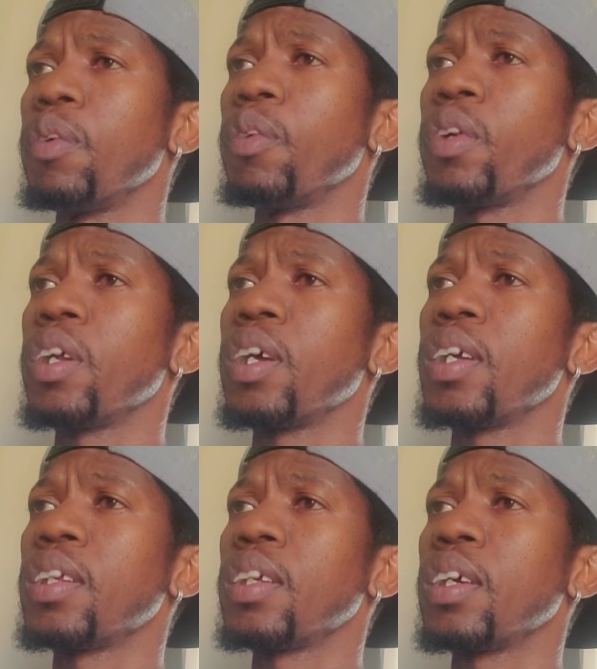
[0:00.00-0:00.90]
me
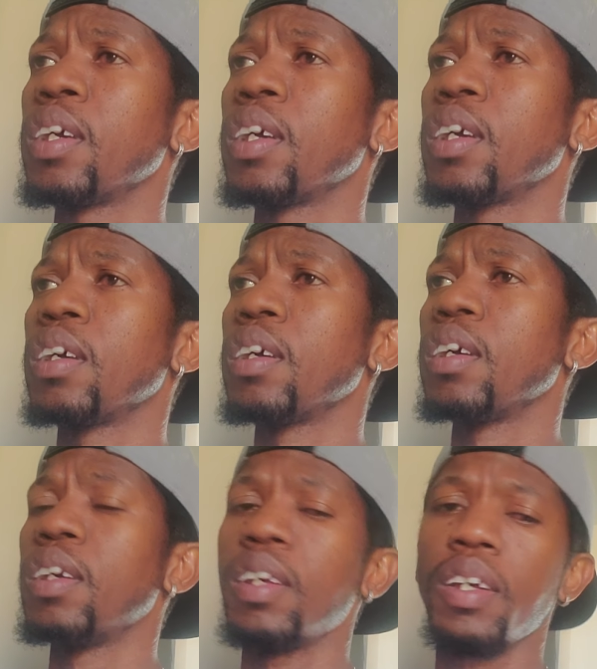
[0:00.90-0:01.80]
realize say eh,
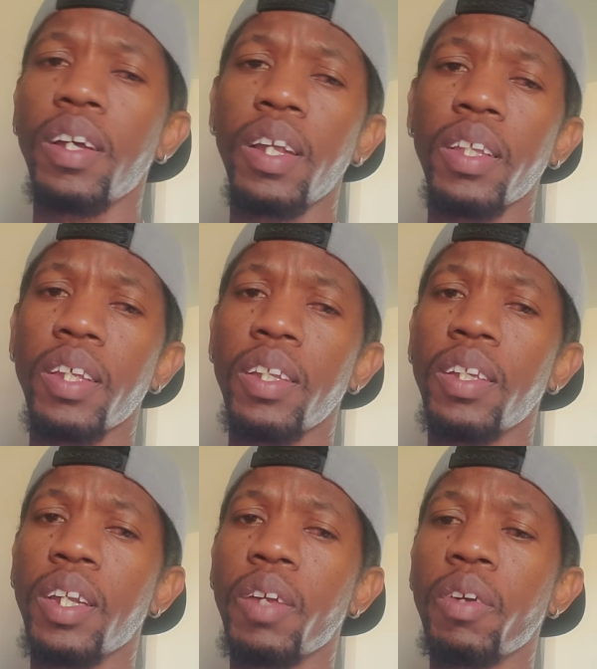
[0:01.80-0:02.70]
a lot of the
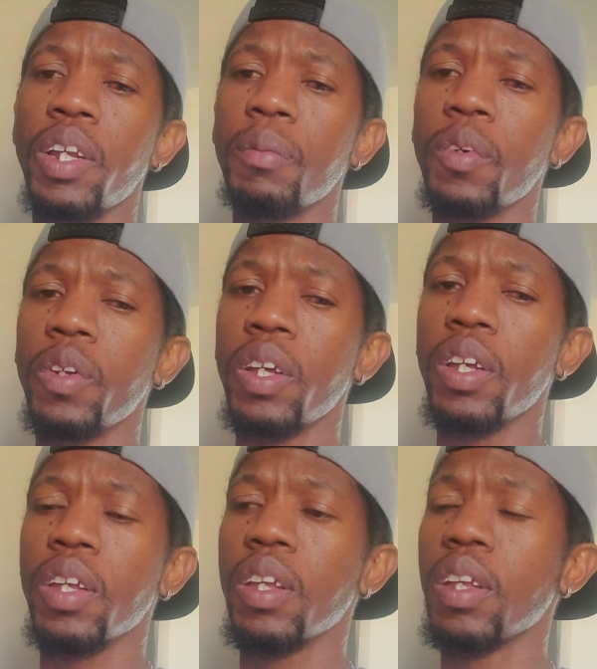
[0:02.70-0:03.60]
general them out there